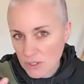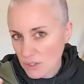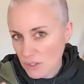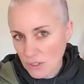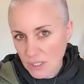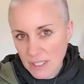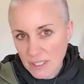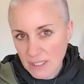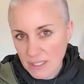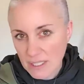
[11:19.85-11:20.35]

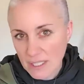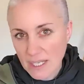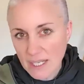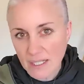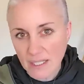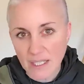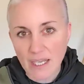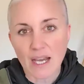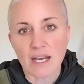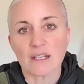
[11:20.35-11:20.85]
I would tell
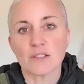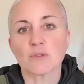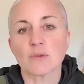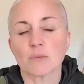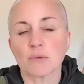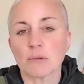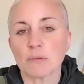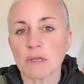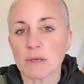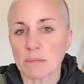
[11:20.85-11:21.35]
you to
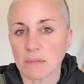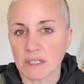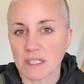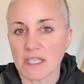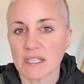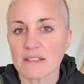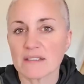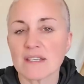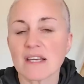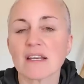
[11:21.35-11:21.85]
have your own
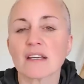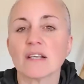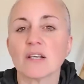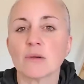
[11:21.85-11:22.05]
experience,